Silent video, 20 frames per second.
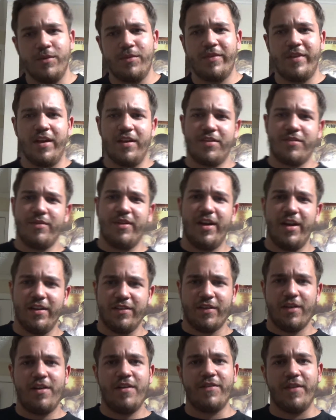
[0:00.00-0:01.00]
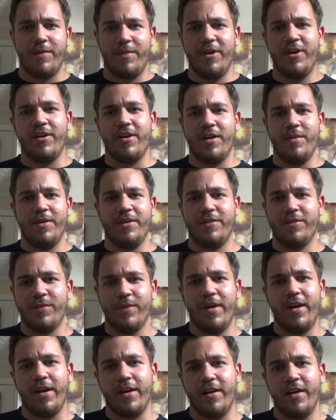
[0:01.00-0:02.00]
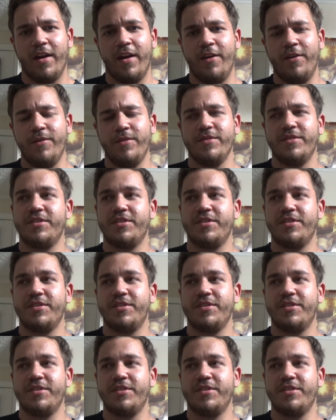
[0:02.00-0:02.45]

take three days off. I better come in swinging, you know?